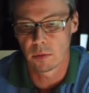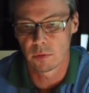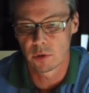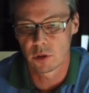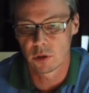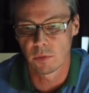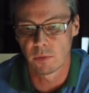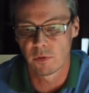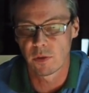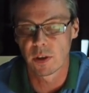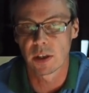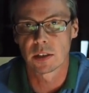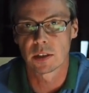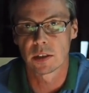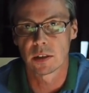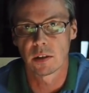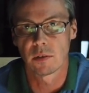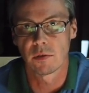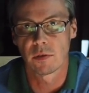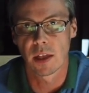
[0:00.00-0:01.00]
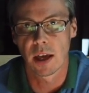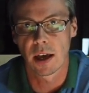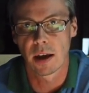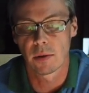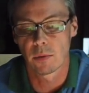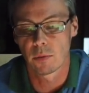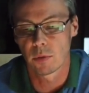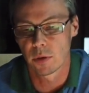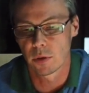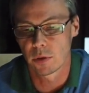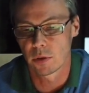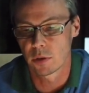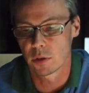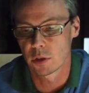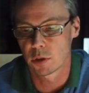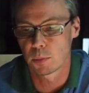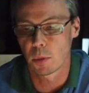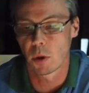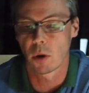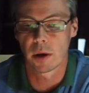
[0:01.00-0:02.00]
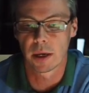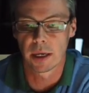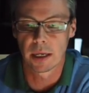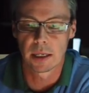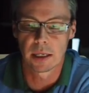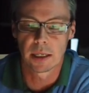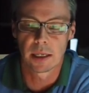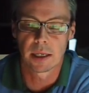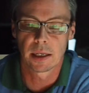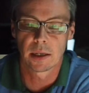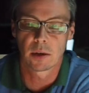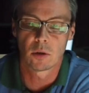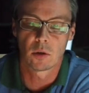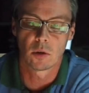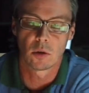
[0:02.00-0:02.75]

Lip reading: some fixing of that with the spot healing